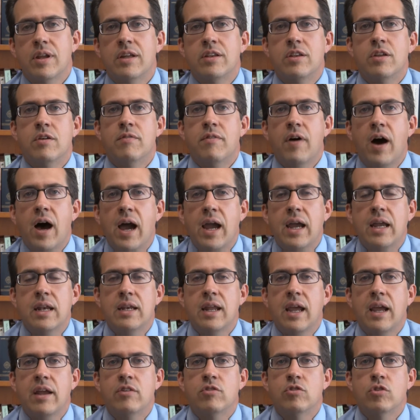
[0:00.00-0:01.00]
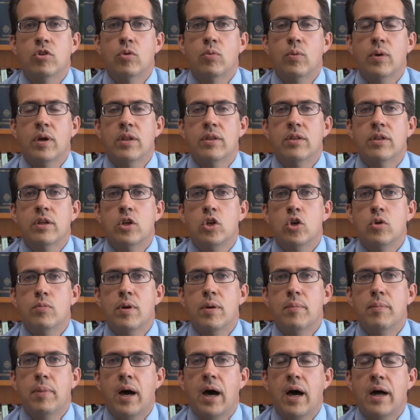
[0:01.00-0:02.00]
a, divine nature with a
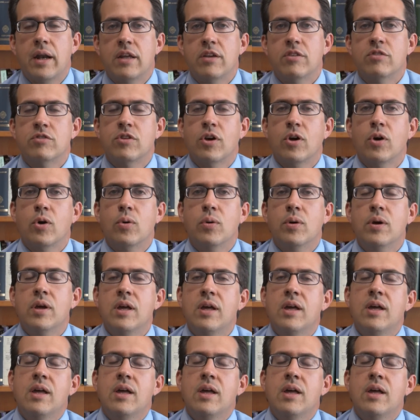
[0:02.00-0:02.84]
human body. So